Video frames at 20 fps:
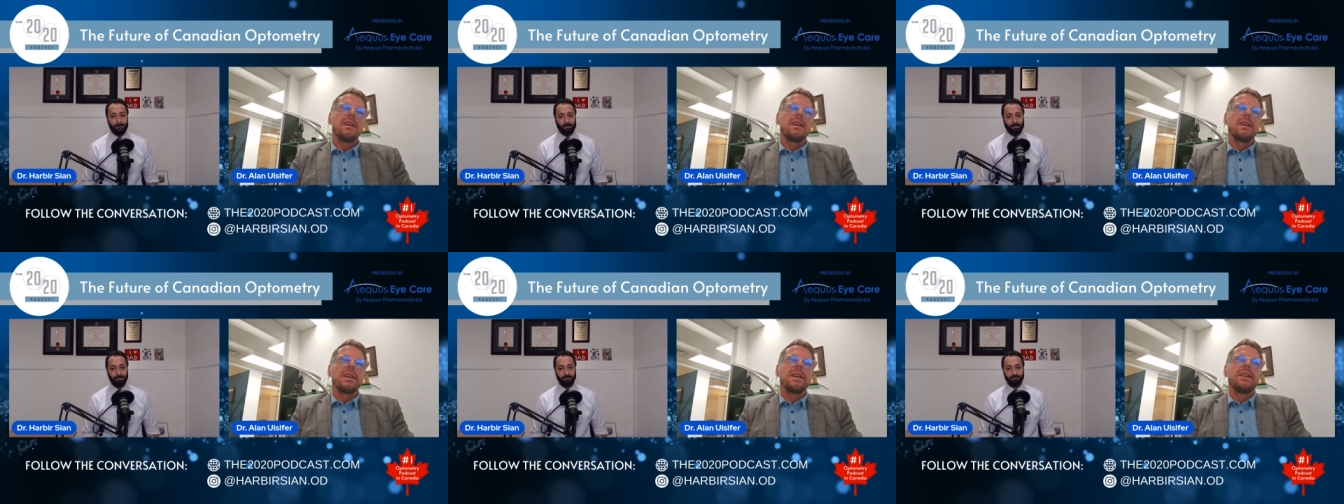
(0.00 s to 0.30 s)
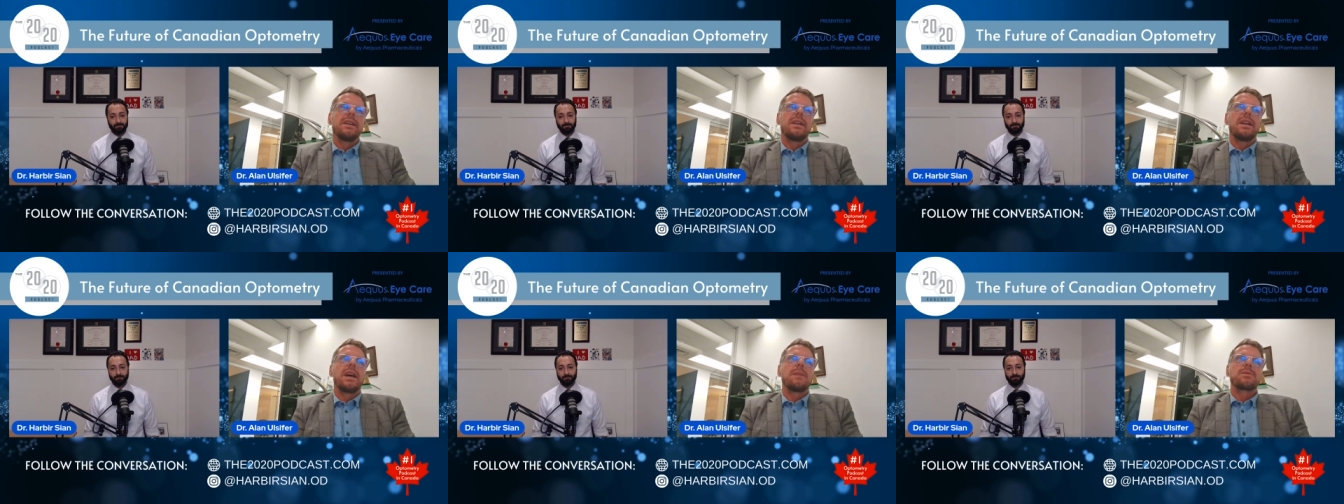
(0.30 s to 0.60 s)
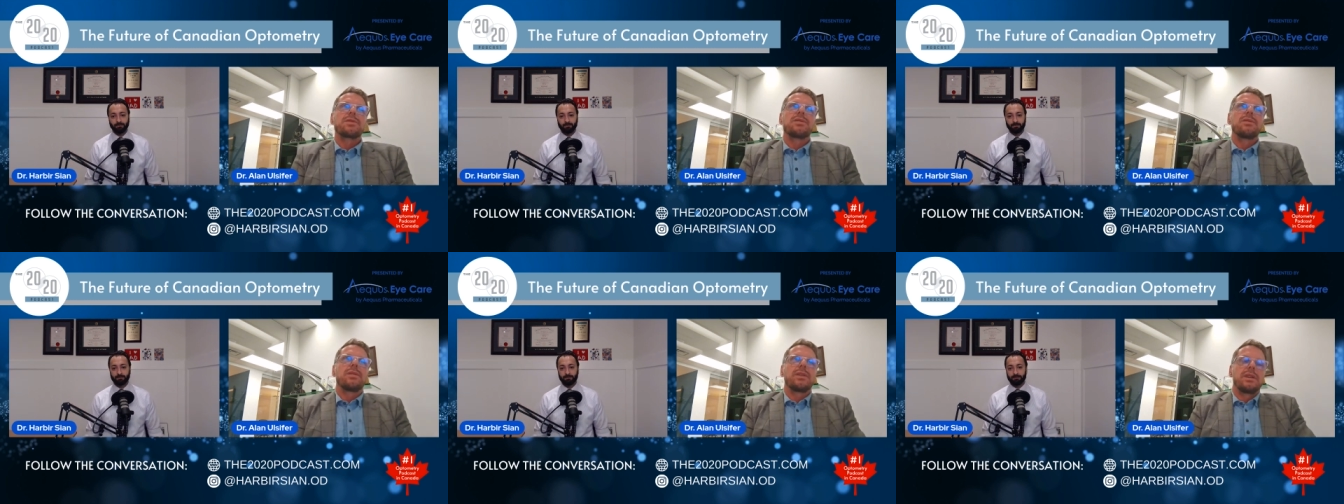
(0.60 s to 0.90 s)
It
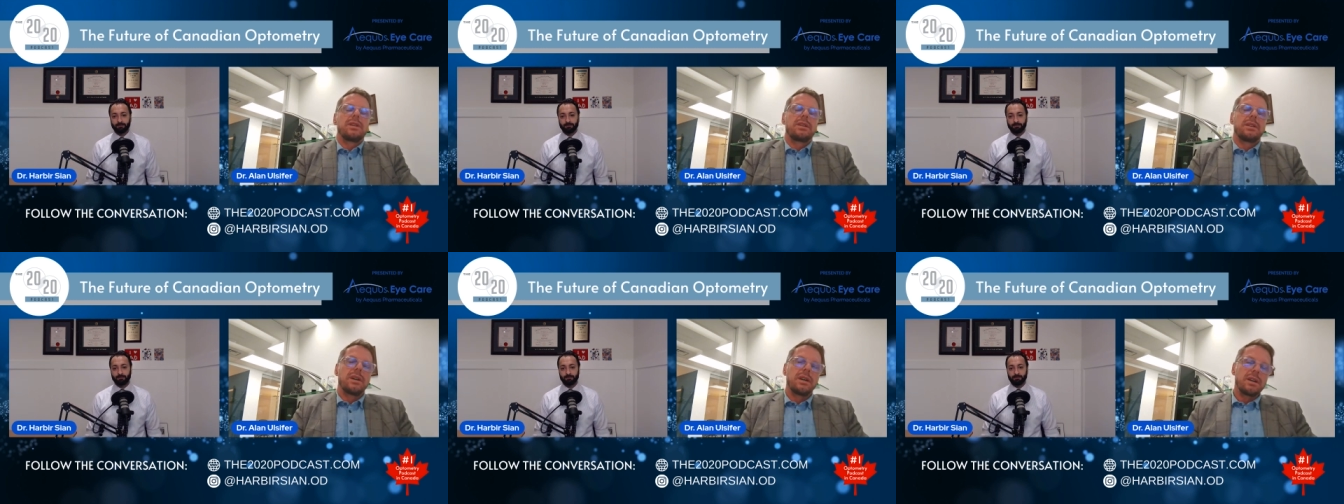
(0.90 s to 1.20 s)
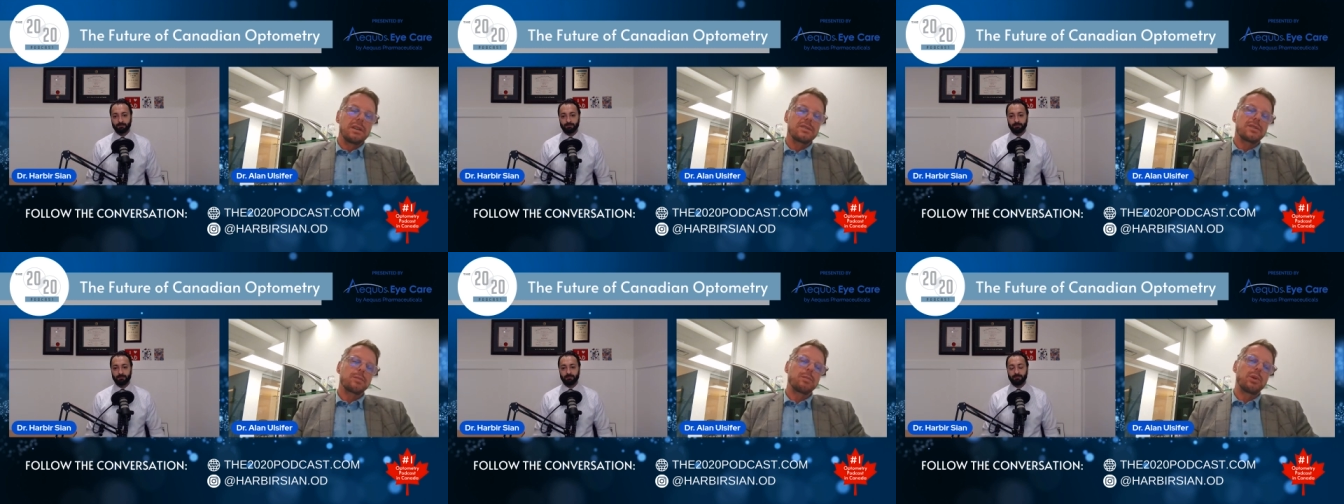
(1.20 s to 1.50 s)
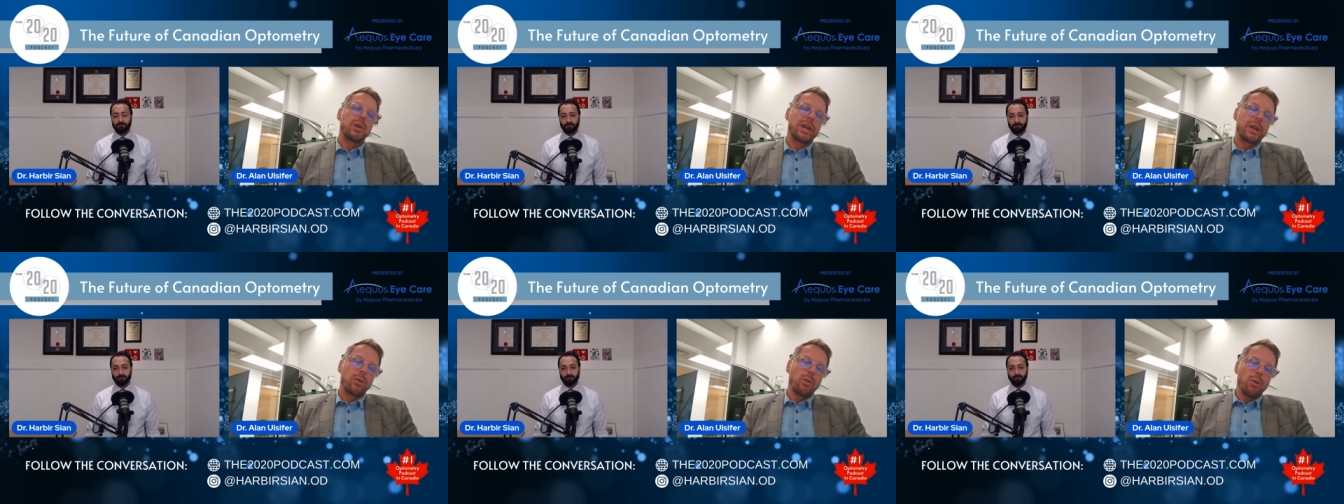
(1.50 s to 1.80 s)
absolutely does
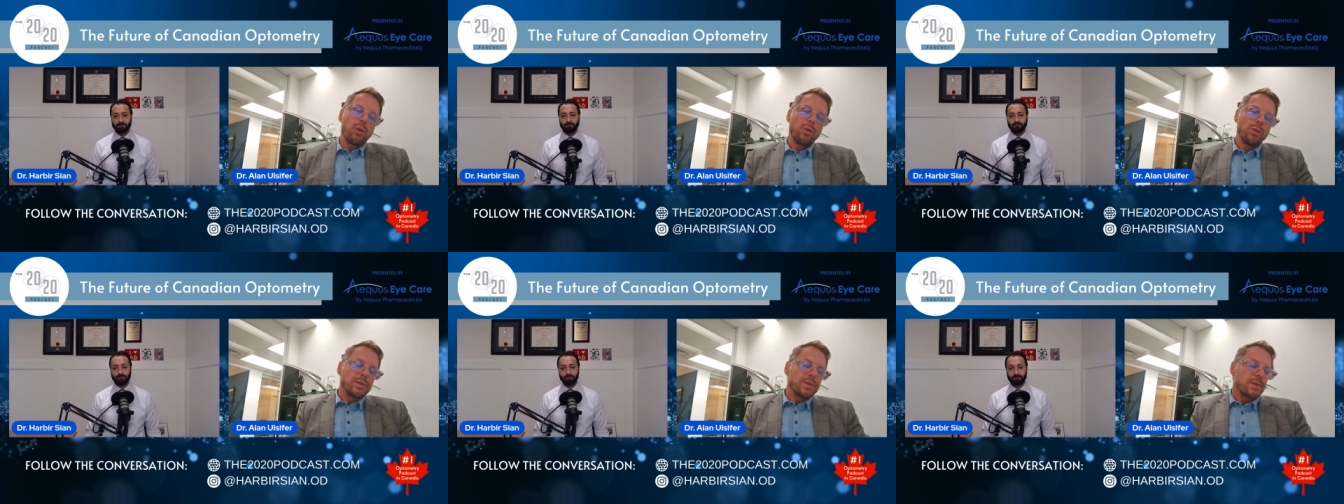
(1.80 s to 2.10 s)
play a role.